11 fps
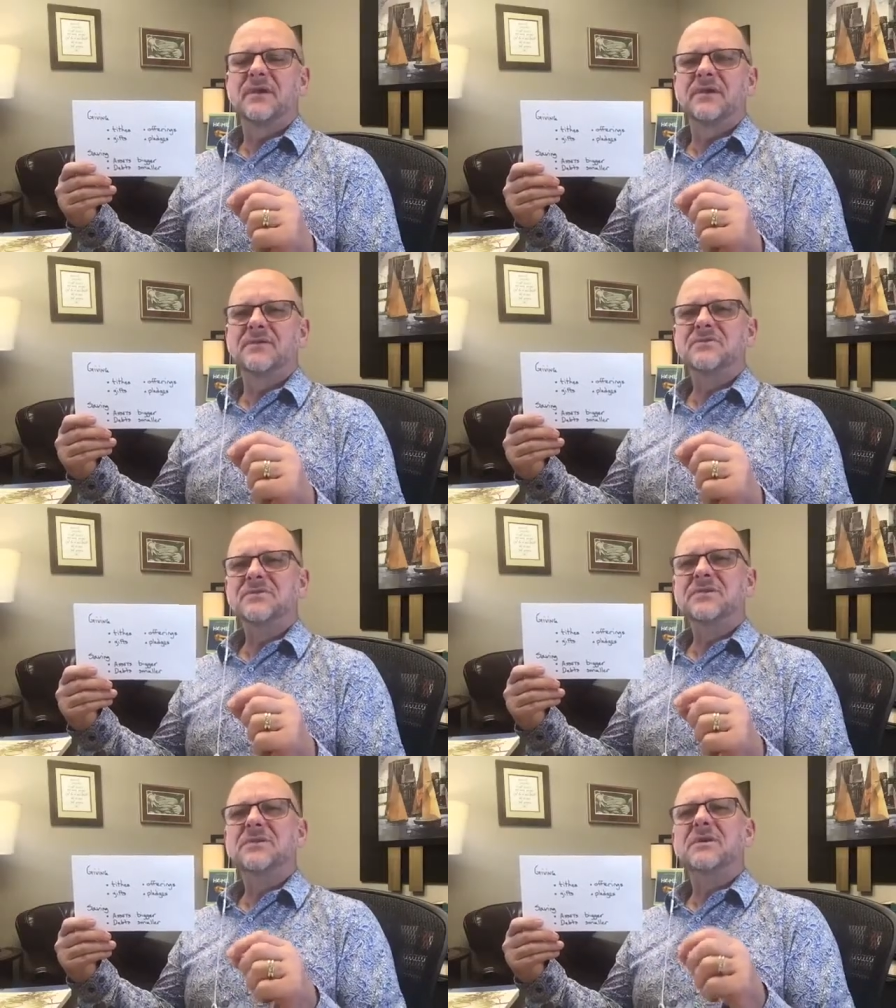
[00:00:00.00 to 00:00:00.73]
You
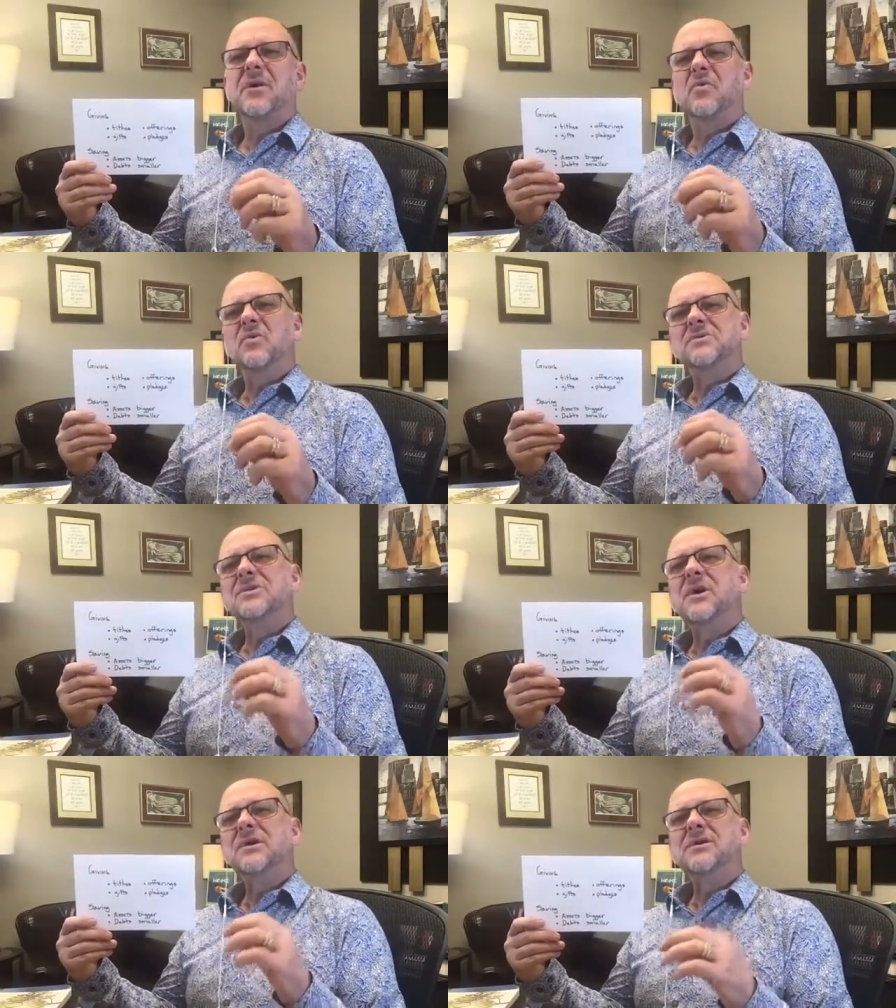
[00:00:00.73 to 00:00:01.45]
see, we're
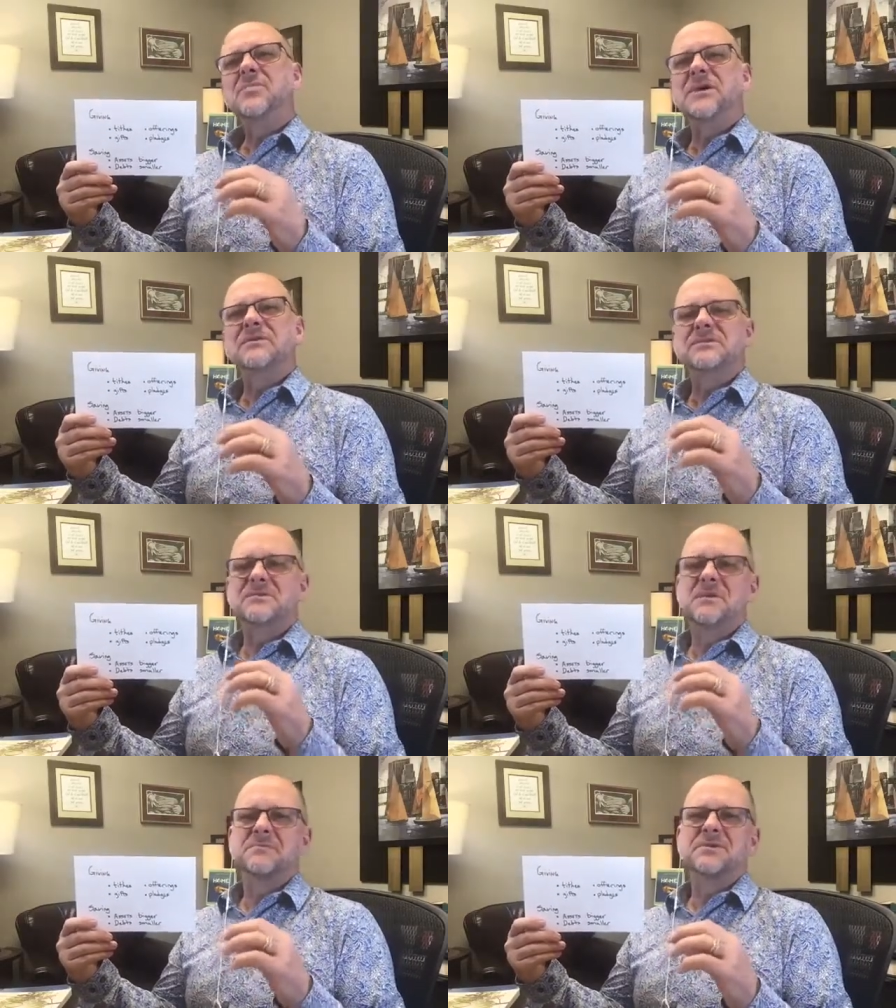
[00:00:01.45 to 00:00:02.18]
talking about the
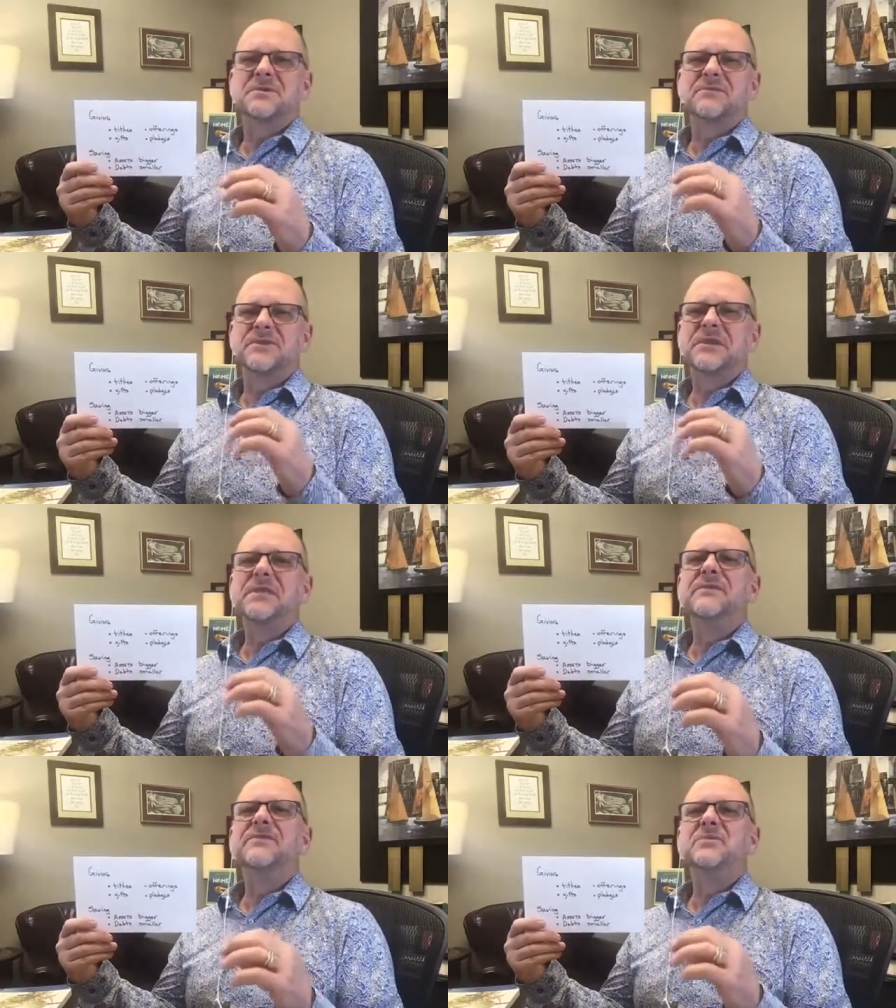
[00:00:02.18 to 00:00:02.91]
subject of
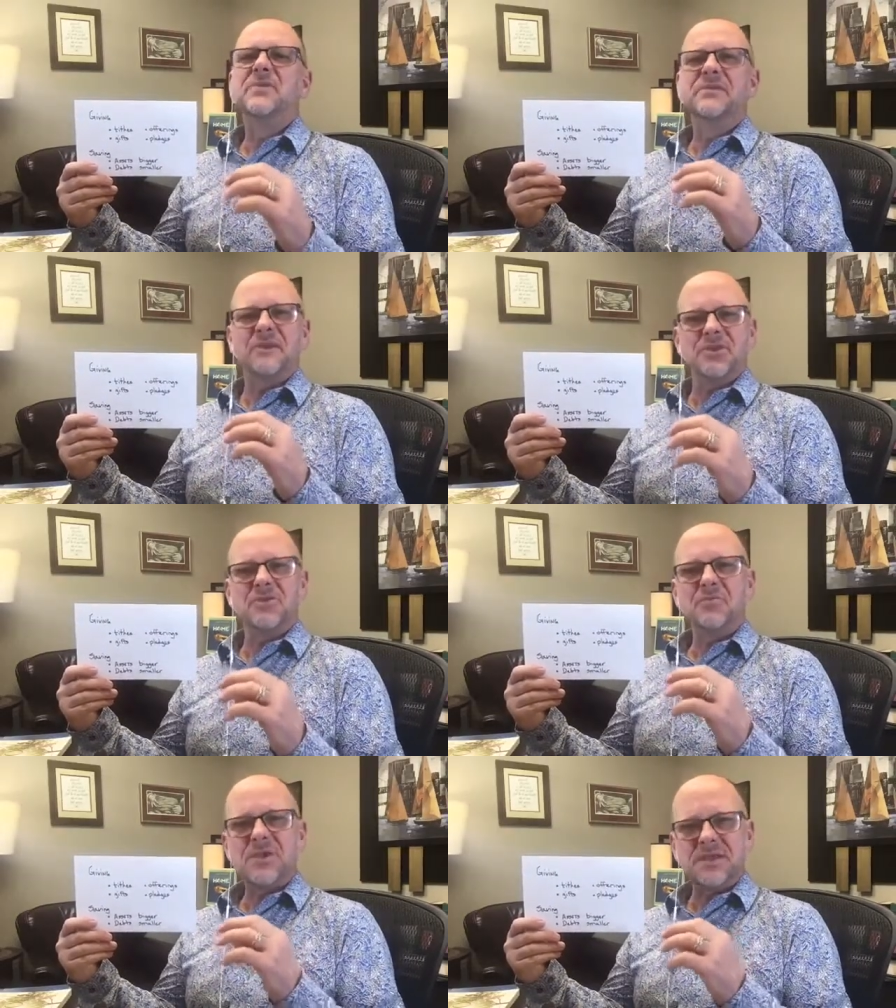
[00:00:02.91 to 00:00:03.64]
living within your
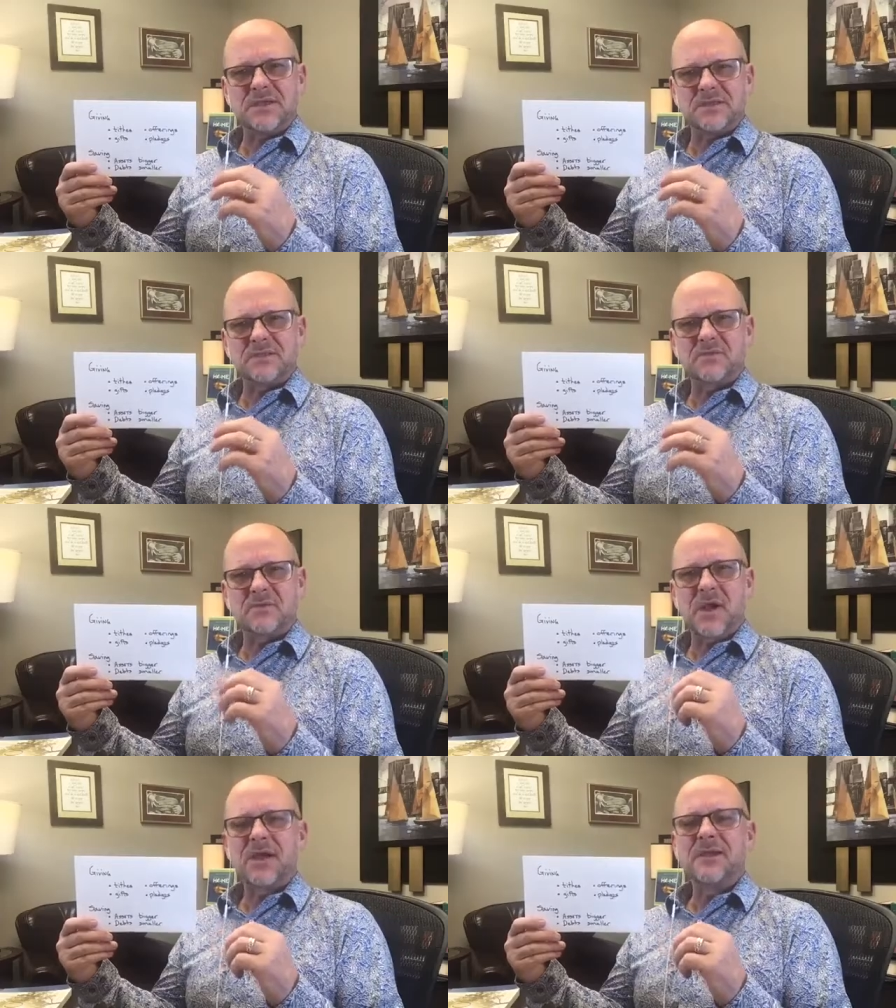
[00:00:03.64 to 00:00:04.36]
means,
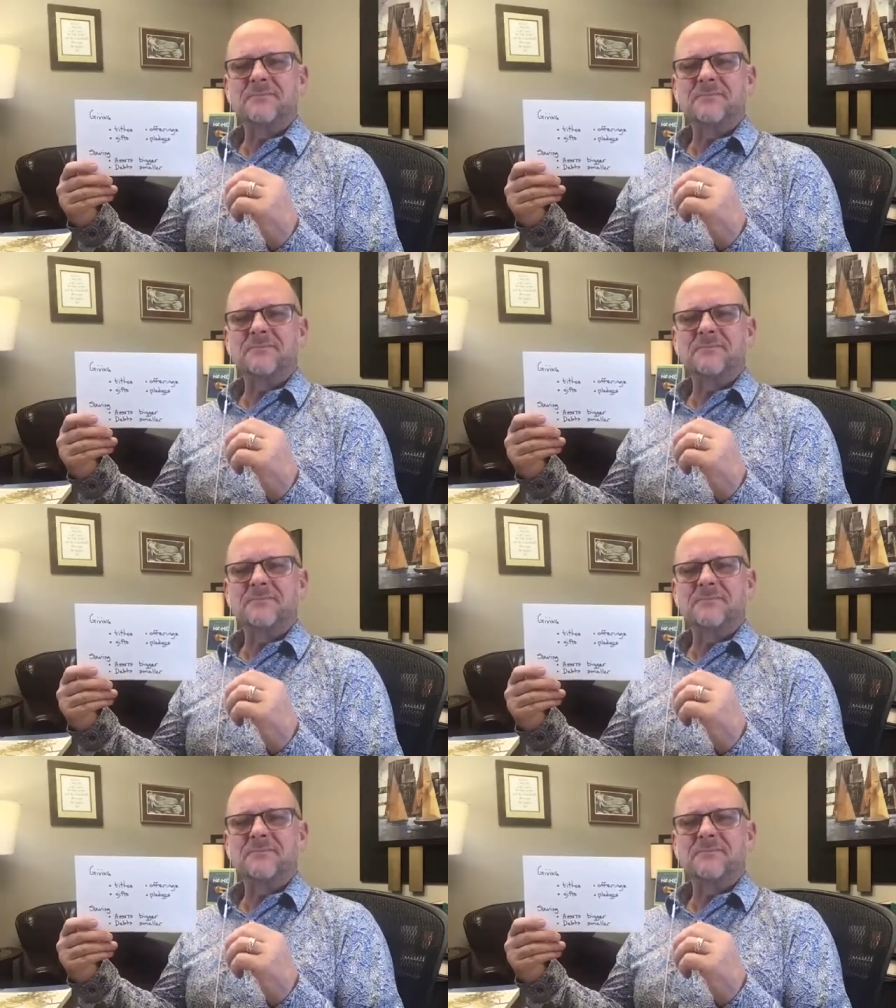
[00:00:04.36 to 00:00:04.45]
right?